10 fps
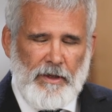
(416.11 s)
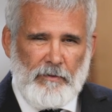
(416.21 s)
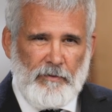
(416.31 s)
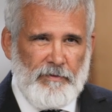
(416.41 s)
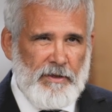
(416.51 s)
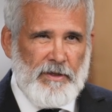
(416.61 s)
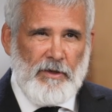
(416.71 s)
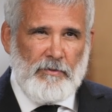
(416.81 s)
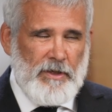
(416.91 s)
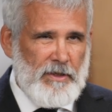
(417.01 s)
And we've had to
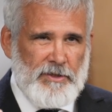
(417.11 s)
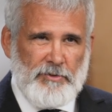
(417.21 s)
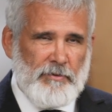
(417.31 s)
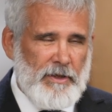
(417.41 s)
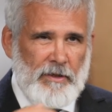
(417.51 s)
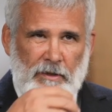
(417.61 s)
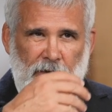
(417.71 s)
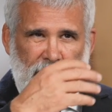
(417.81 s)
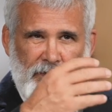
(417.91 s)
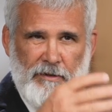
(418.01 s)
go to
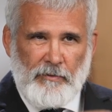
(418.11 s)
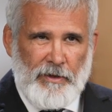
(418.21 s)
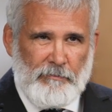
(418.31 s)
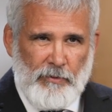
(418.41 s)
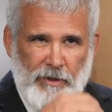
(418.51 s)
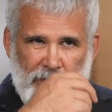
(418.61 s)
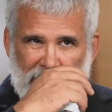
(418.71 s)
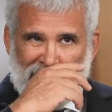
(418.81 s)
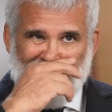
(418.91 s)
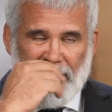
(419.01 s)
Israel and Great
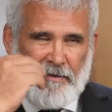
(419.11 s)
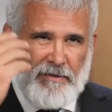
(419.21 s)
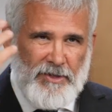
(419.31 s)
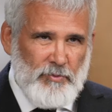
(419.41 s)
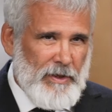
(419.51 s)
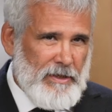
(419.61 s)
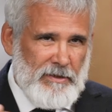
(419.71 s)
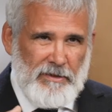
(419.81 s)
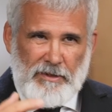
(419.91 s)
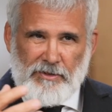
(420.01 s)
Britain and
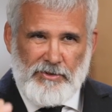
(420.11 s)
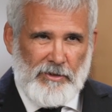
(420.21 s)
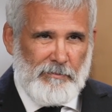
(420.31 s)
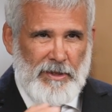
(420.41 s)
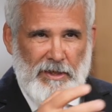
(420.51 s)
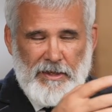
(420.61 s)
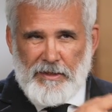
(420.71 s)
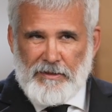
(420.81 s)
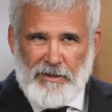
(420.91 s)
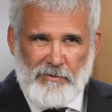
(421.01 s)
Sweden and Germany
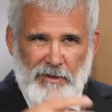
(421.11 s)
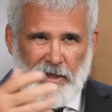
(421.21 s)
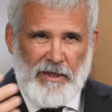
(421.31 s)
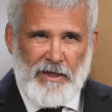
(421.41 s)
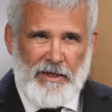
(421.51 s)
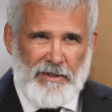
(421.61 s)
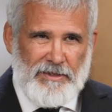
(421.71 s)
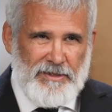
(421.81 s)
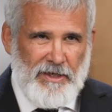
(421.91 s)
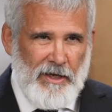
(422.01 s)
and UK
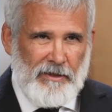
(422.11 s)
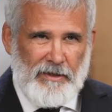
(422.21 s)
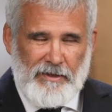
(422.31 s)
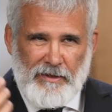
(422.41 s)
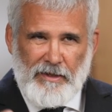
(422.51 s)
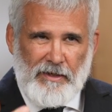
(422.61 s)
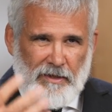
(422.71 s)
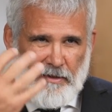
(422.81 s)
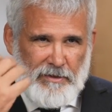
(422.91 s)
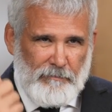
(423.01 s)
and Scotland
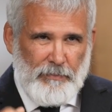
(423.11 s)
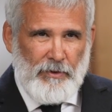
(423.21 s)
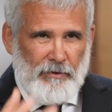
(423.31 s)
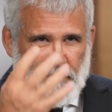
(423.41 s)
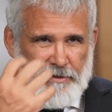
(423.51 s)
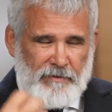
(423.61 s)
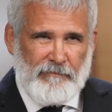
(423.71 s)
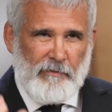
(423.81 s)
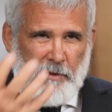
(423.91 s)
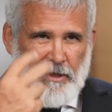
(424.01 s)
to pull this
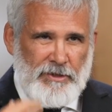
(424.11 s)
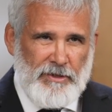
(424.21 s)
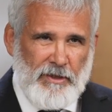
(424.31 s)
information